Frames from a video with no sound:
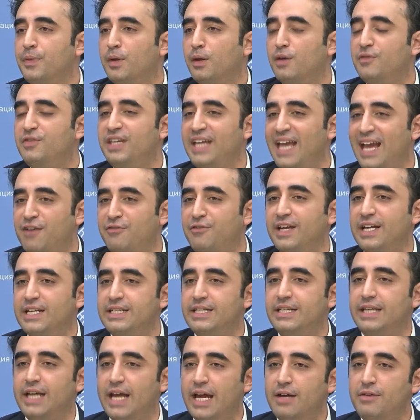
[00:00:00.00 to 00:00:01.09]
of the
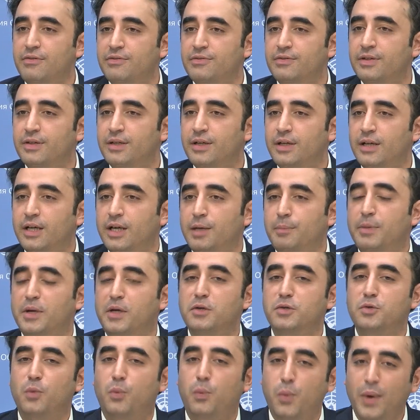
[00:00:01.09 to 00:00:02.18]
FATF,
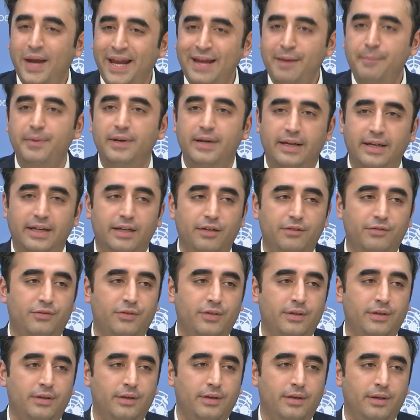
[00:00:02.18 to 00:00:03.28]
because we believe,
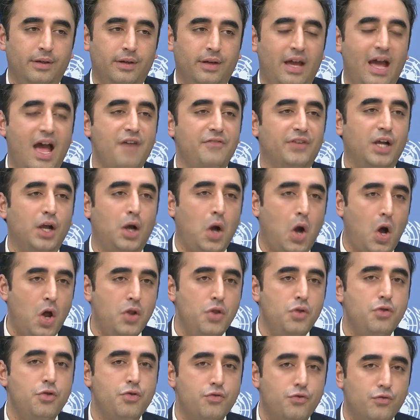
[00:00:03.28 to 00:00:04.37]
having
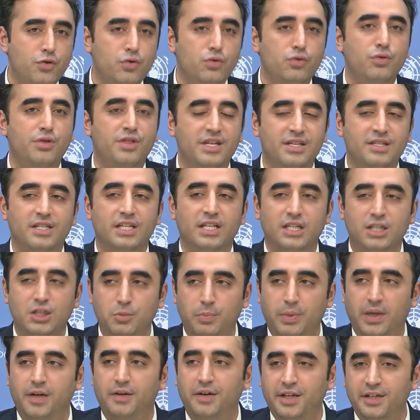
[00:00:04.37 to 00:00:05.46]
gone through this
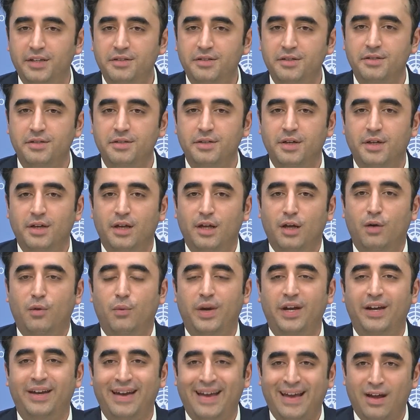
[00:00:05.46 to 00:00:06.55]
experience,
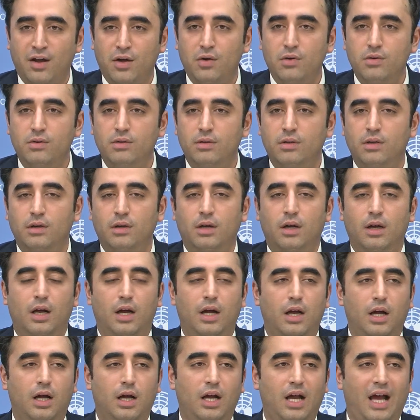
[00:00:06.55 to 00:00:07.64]
we now
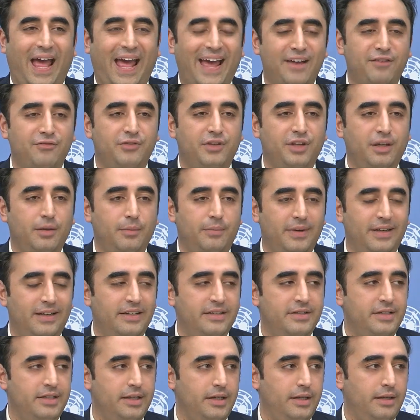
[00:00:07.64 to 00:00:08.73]
have the
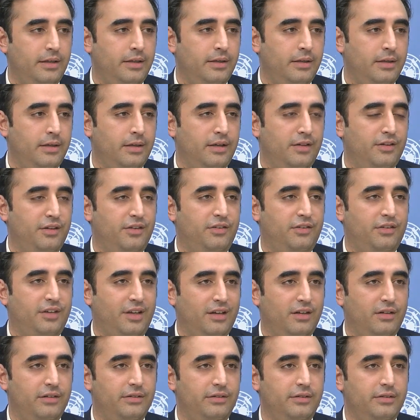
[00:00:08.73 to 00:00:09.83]
ability, the
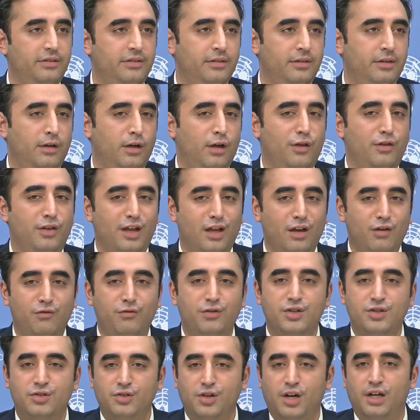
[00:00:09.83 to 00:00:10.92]
skills, the
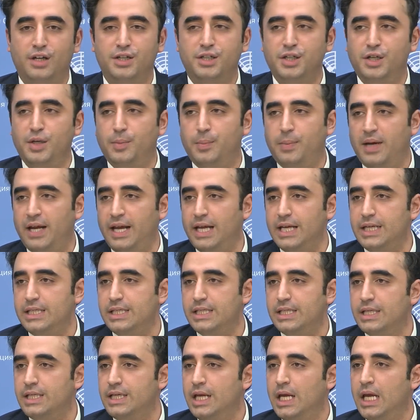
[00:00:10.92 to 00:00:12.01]
infrastructure in
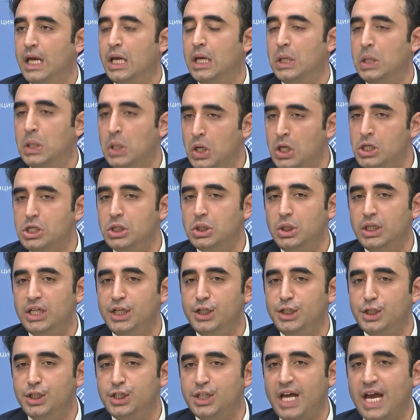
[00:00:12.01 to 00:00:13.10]
place, not only
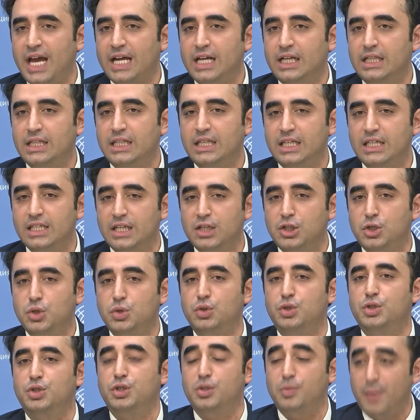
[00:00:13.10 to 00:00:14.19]
to tackle these
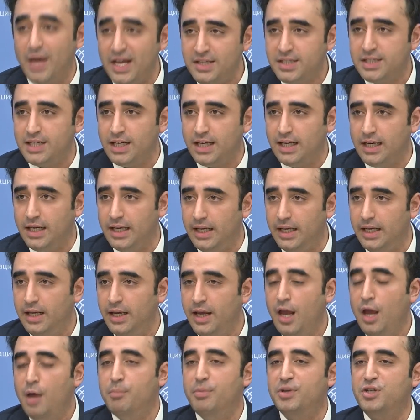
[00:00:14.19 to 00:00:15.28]
issues domestically,
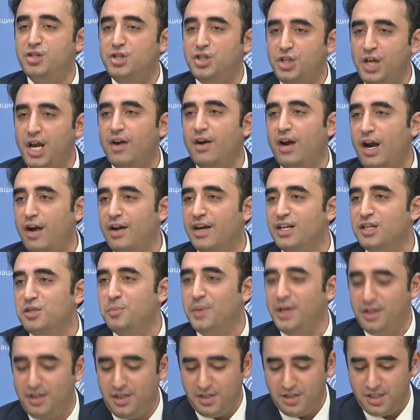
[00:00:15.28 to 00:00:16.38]
but share our
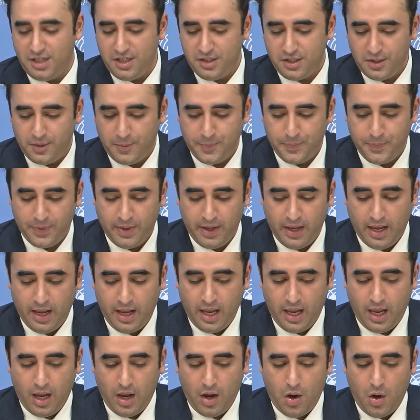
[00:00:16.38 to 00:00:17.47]
experiences
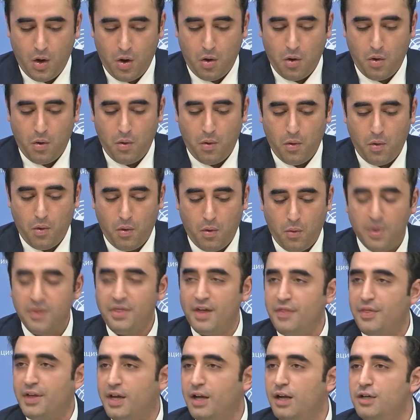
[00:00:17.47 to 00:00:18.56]
with
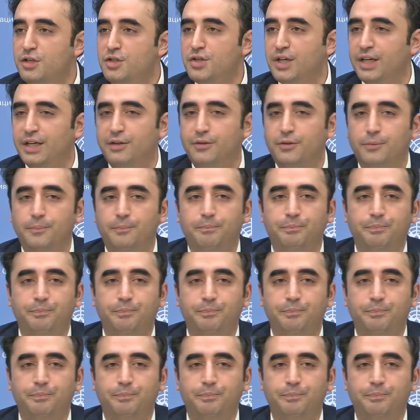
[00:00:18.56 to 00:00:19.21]
other countries.